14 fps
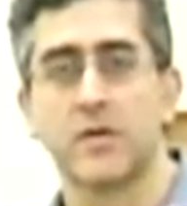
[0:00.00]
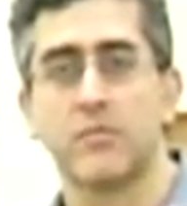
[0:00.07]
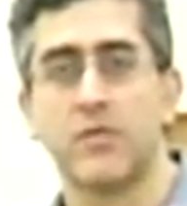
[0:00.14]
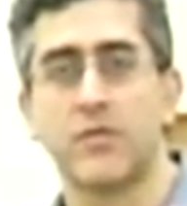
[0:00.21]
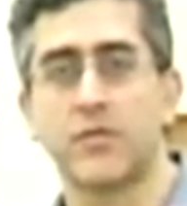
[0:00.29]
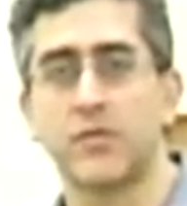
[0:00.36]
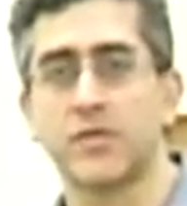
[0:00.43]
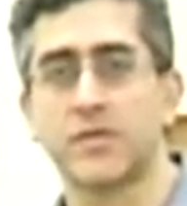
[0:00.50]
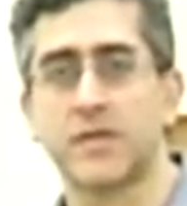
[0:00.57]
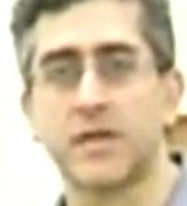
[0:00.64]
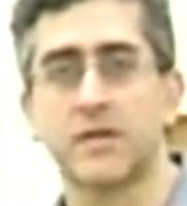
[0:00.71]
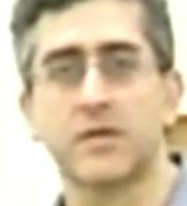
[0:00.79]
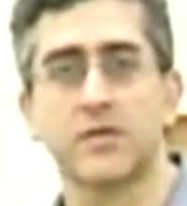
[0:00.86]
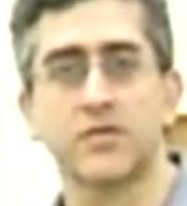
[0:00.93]
Before you
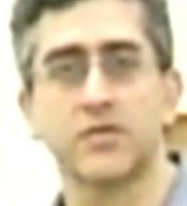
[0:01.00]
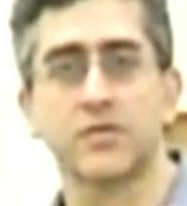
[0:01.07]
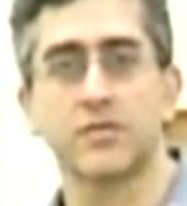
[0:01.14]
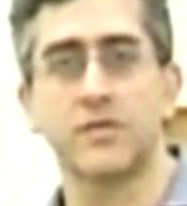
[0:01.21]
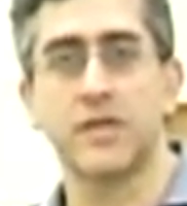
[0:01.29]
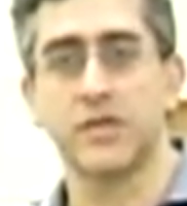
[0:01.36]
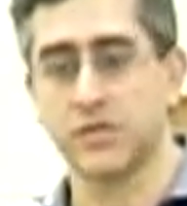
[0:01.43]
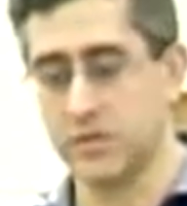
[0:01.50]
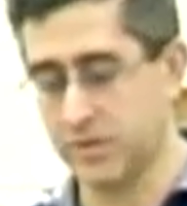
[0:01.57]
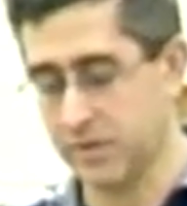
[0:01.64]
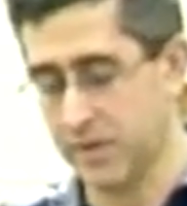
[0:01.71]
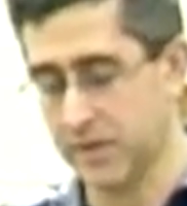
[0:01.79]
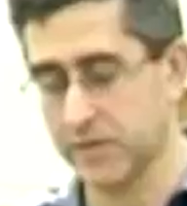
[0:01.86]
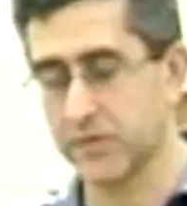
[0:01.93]
start the consolidation
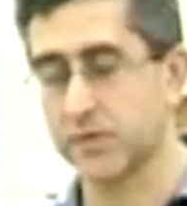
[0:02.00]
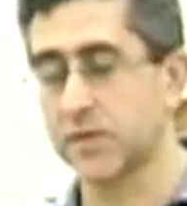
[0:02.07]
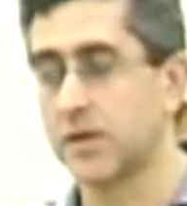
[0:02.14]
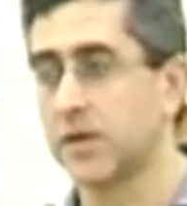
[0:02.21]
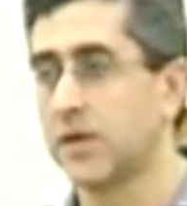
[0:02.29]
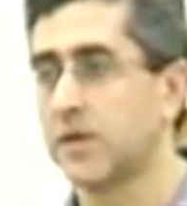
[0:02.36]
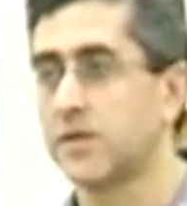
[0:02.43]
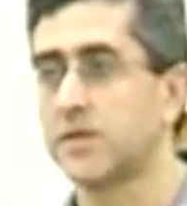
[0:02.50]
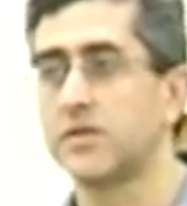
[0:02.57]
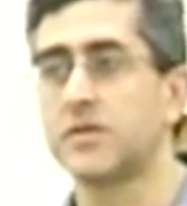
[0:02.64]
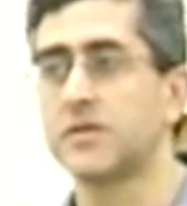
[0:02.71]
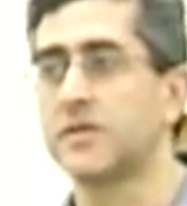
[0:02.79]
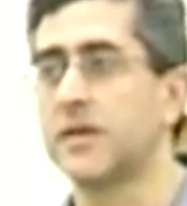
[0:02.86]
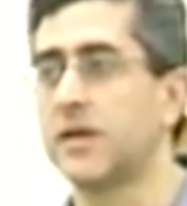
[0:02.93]
test, this
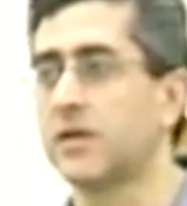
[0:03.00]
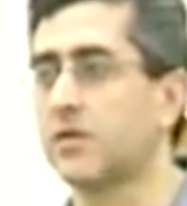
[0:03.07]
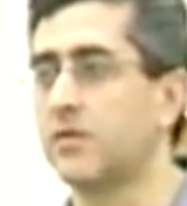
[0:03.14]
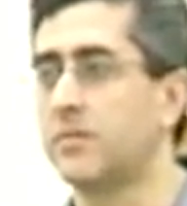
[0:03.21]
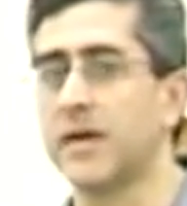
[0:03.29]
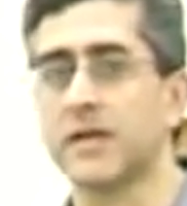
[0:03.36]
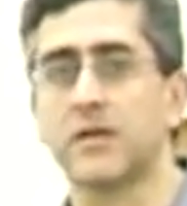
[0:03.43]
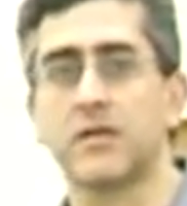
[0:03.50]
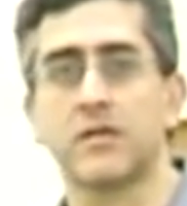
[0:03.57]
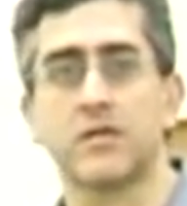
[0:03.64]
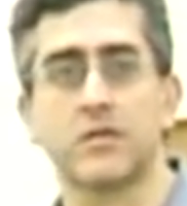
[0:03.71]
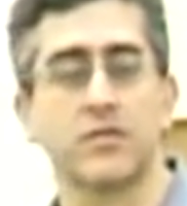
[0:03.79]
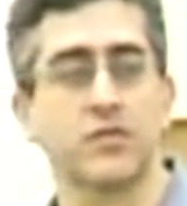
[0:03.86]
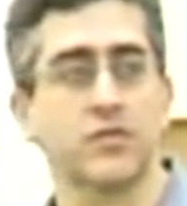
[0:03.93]
is an incremental
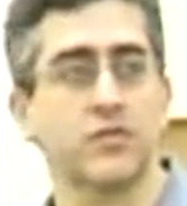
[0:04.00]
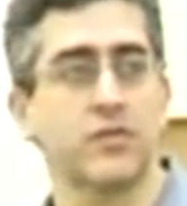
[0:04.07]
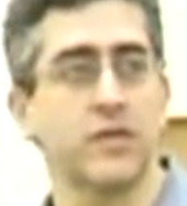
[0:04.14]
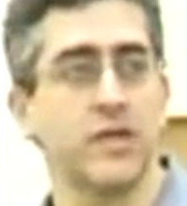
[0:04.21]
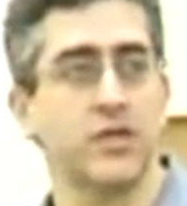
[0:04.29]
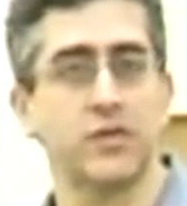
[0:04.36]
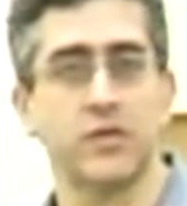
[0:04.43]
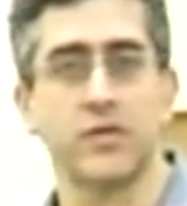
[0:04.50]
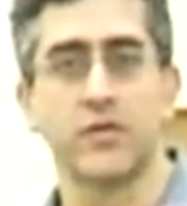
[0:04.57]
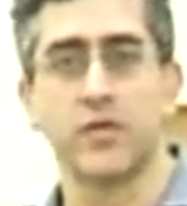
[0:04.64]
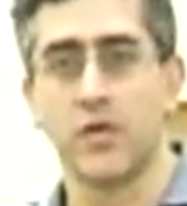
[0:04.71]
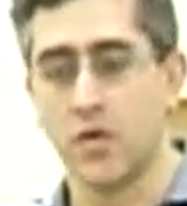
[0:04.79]
consolidation.